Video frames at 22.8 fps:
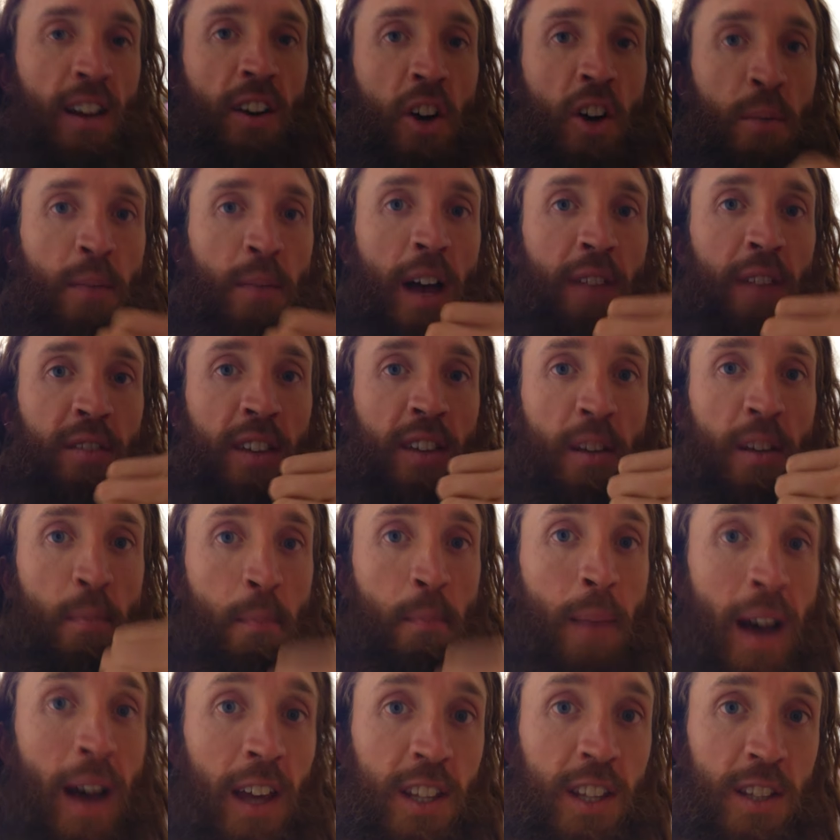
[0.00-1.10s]
I'm having a
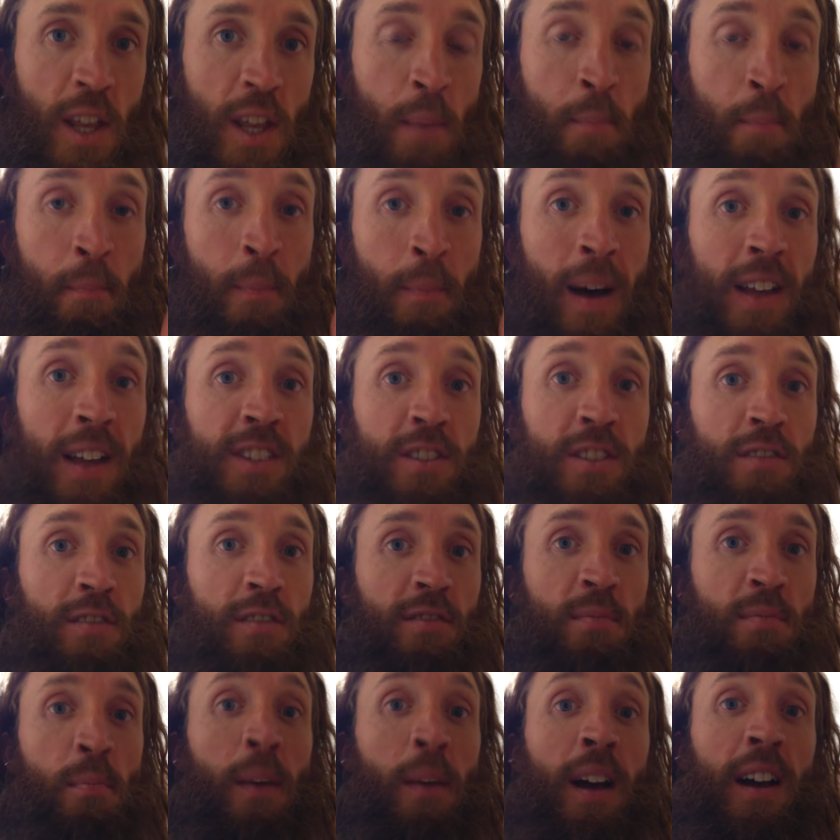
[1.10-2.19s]

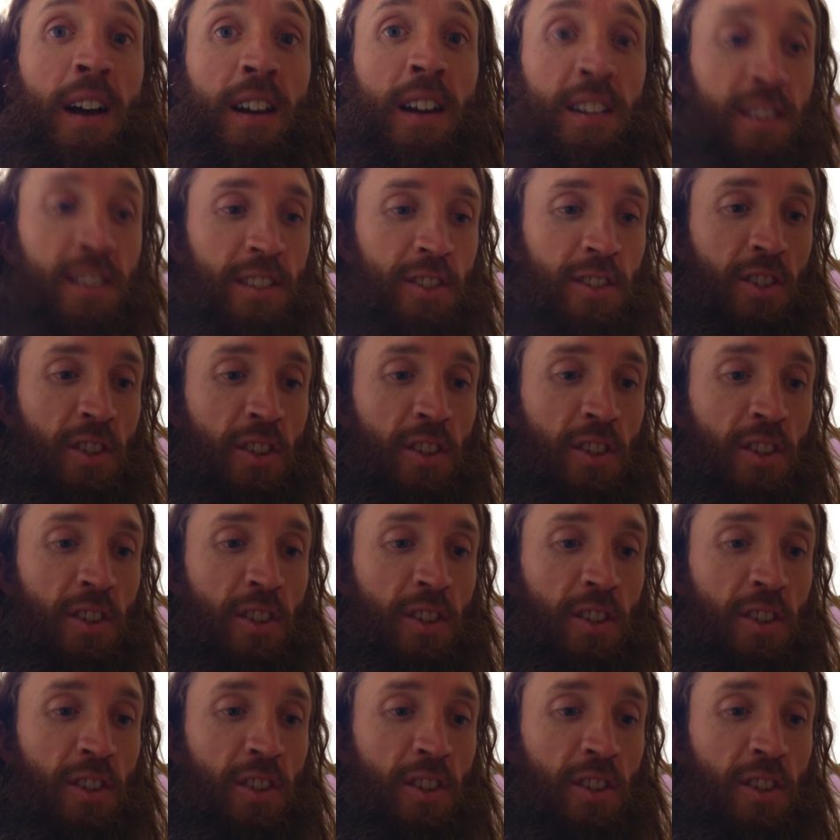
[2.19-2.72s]
massive, mad,